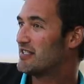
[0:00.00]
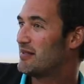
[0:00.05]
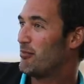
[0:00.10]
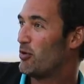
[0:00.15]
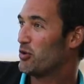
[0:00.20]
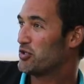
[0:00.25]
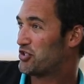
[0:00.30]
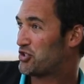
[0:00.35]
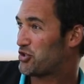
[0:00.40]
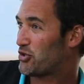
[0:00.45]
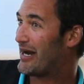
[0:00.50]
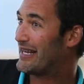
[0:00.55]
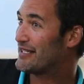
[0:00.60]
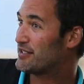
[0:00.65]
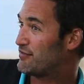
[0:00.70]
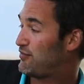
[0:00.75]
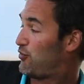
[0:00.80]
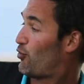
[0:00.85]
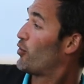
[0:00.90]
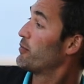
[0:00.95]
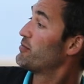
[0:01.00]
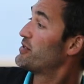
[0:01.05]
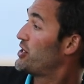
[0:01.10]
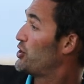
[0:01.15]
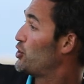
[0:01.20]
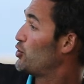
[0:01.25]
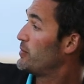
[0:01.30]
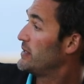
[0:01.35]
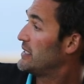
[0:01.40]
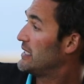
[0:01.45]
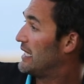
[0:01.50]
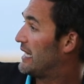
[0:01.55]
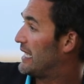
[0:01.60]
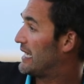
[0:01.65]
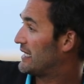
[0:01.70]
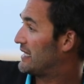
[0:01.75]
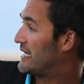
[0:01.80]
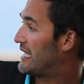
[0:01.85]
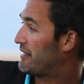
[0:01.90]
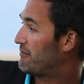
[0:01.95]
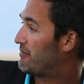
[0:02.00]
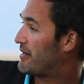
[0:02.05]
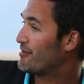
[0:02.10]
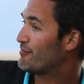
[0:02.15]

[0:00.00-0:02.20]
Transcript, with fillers: is the most transformed human? Yes. Like like